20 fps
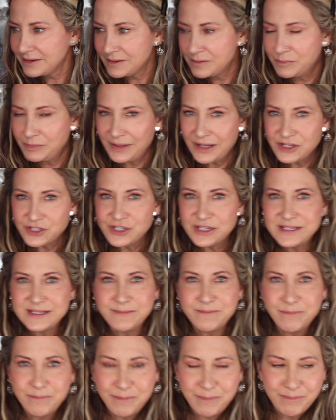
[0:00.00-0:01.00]
Blushes
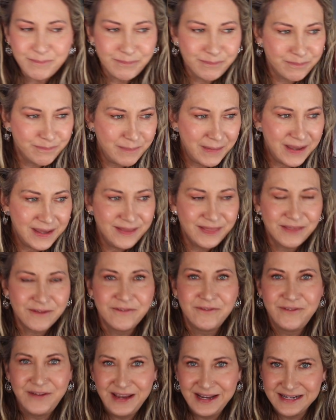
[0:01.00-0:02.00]
make the
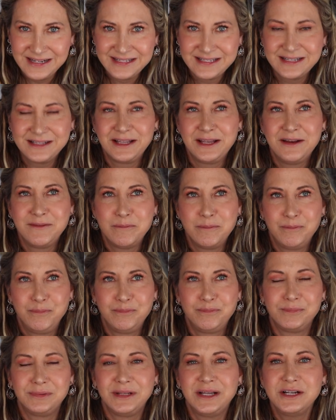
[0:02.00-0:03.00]
face. Like,
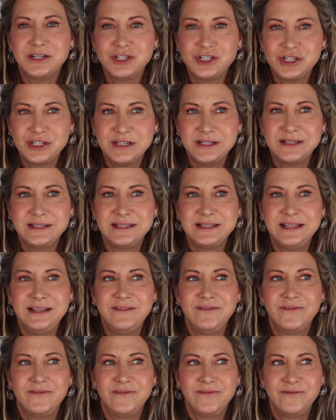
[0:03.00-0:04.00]
blush is the
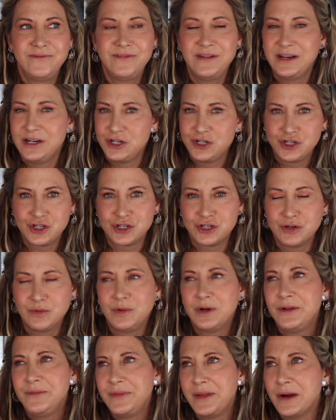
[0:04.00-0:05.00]
finisher.
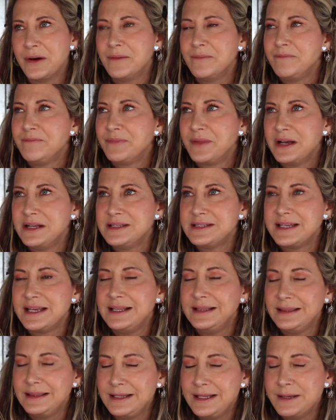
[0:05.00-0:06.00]
Well, no. I'd say
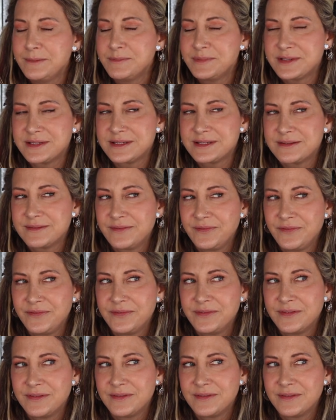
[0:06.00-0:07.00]
lips
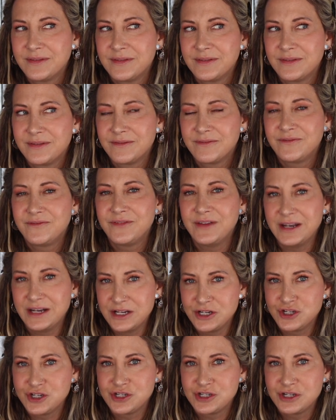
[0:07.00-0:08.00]

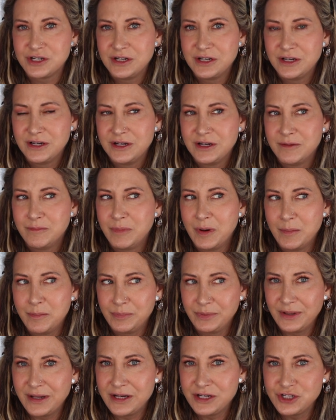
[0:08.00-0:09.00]
finish. But
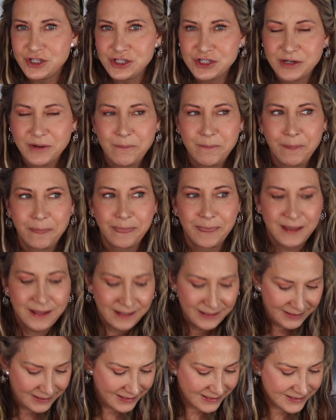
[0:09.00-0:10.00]
blush
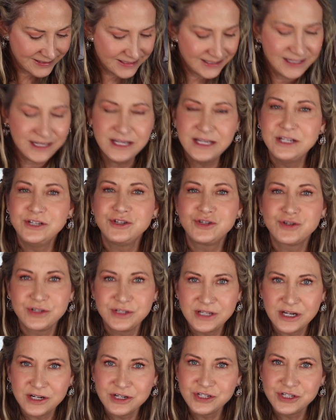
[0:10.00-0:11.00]
is the
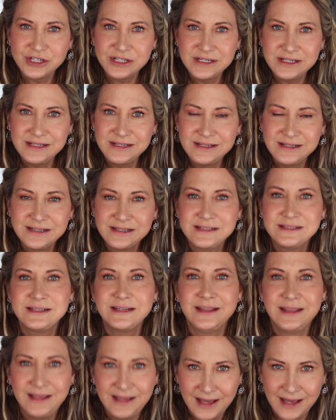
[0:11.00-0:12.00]
introduction
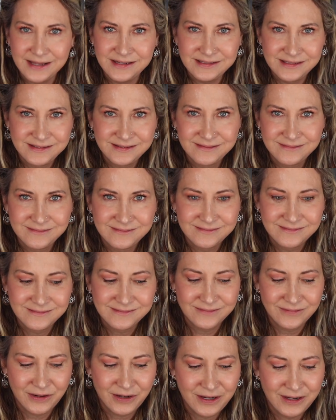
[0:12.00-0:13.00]
to the end.
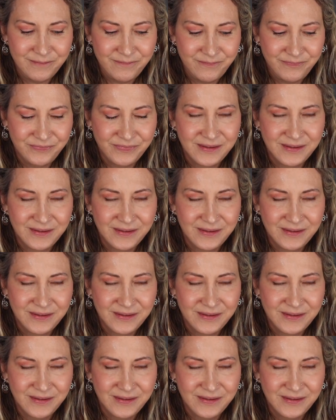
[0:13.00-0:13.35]
Okay?